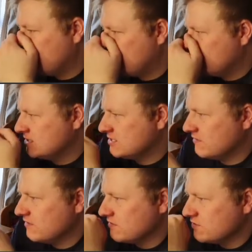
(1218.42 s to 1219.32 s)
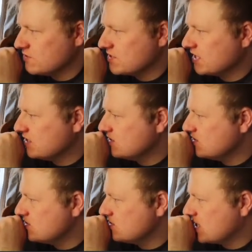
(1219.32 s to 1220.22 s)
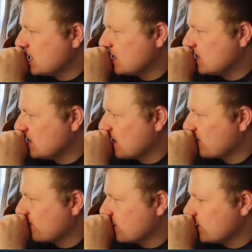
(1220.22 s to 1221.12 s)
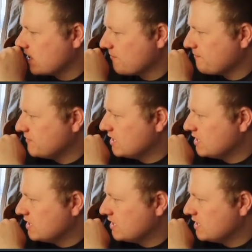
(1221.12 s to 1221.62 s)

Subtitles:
just give it a few seconds, and yeah, there we go.